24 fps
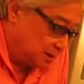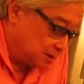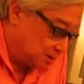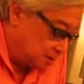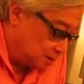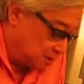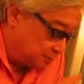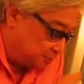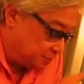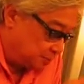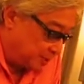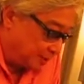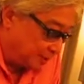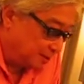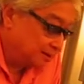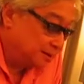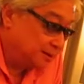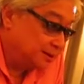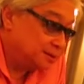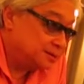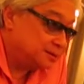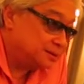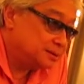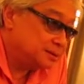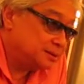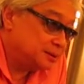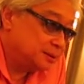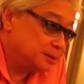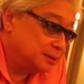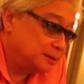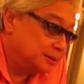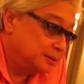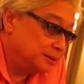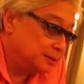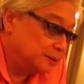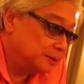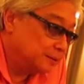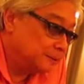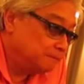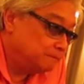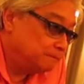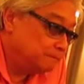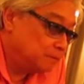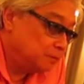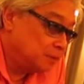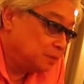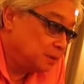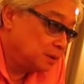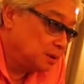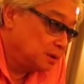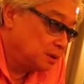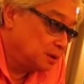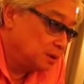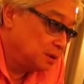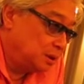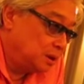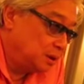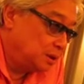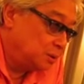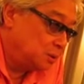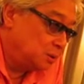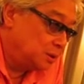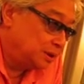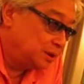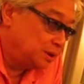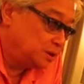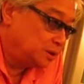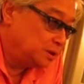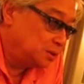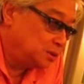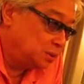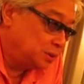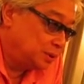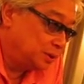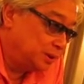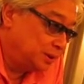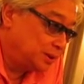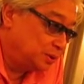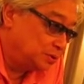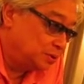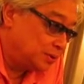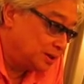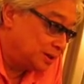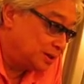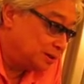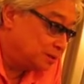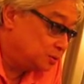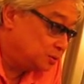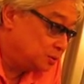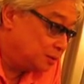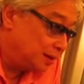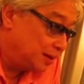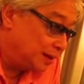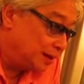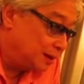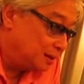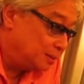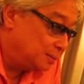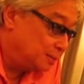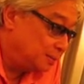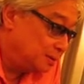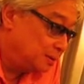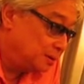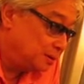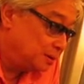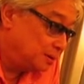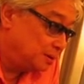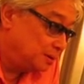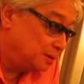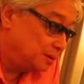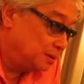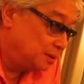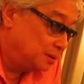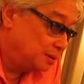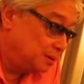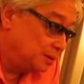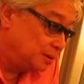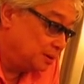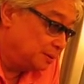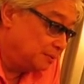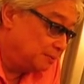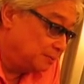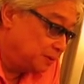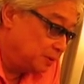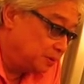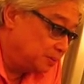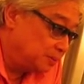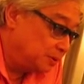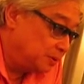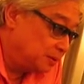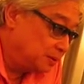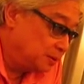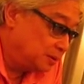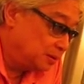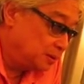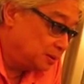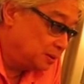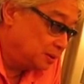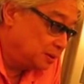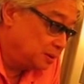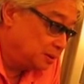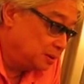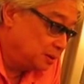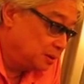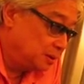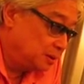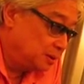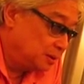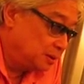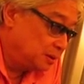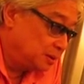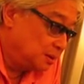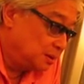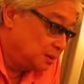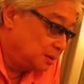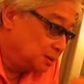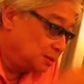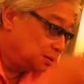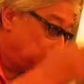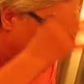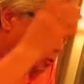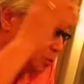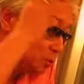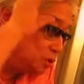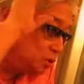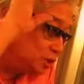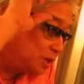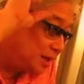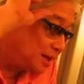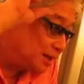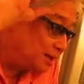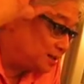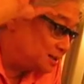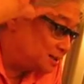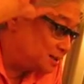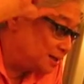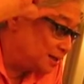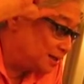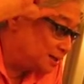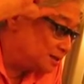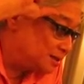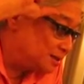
It's a practice in which we try to help people to change their